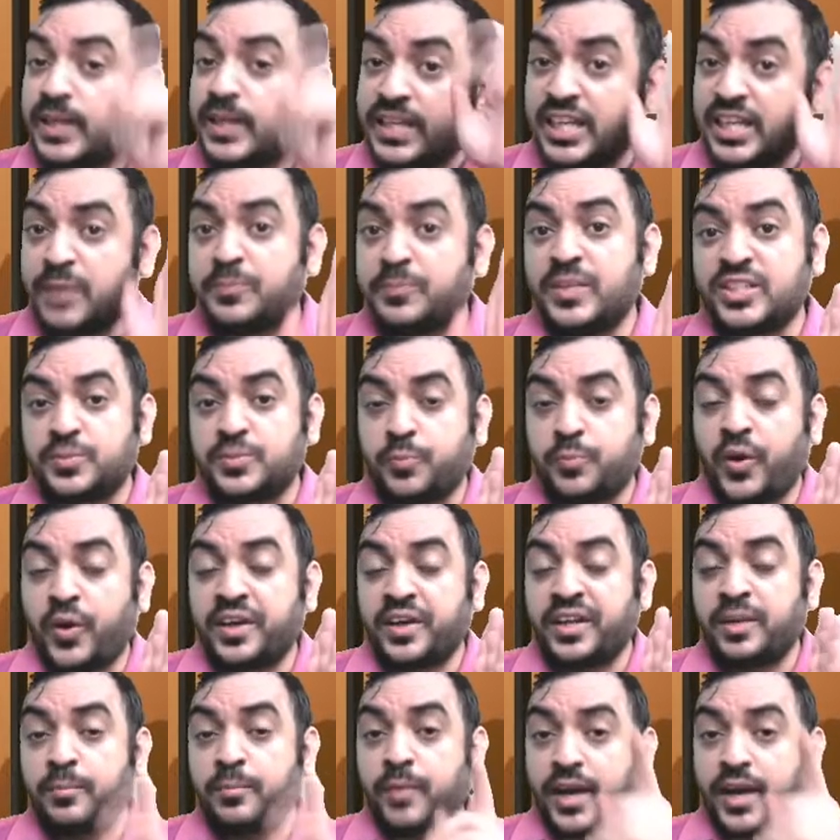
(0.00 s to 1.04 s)
Keep this
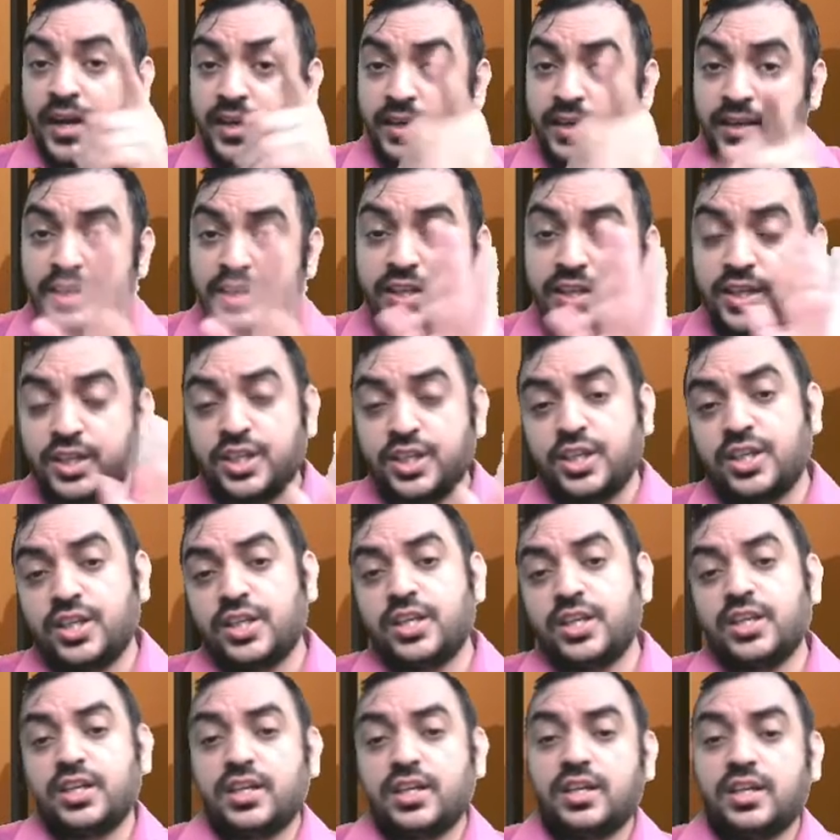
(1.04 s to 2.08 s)
point in mind
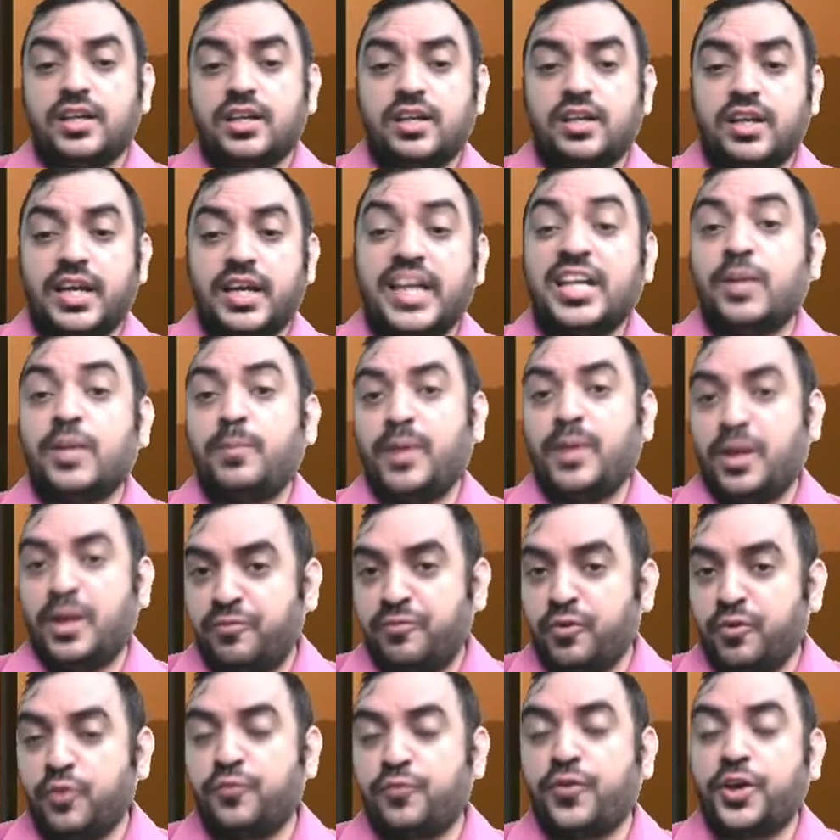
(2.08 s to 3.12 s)
uh, it will be
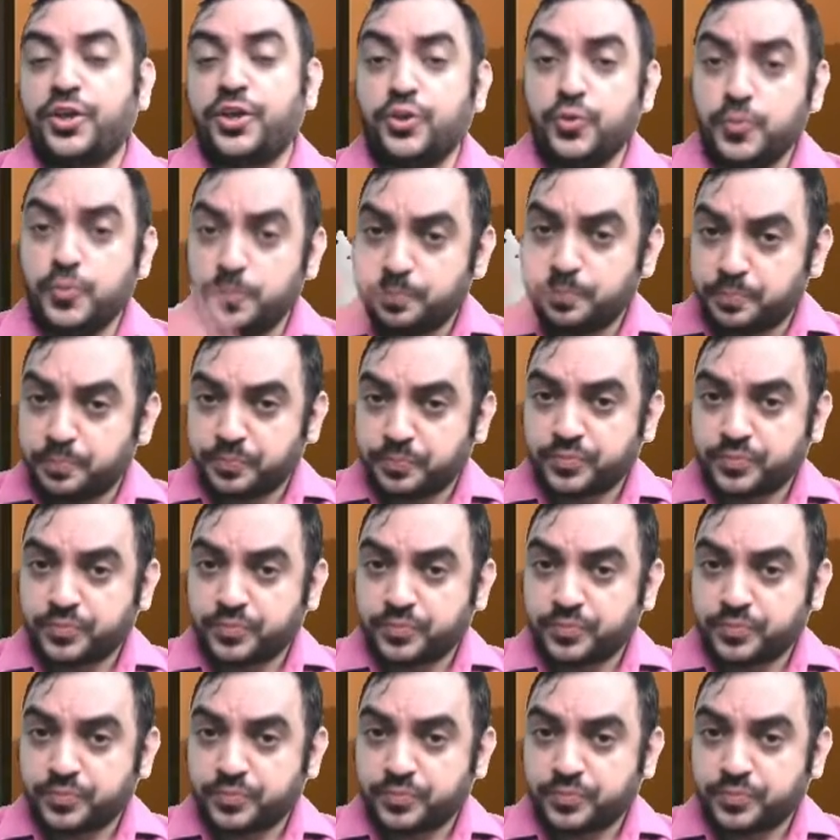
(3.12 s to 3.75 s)
helpful for you